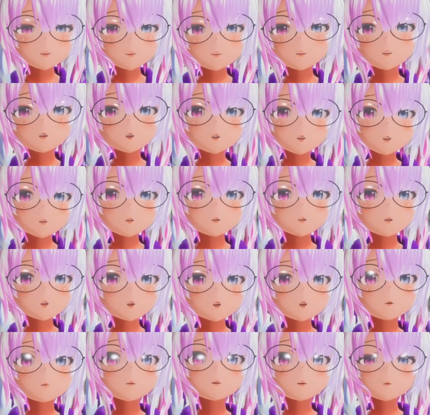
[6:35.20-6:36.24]
not
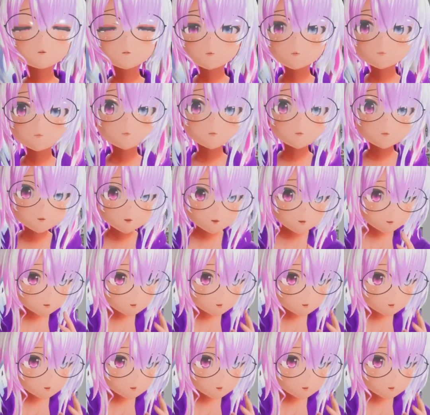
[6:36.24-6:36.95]
common for people to like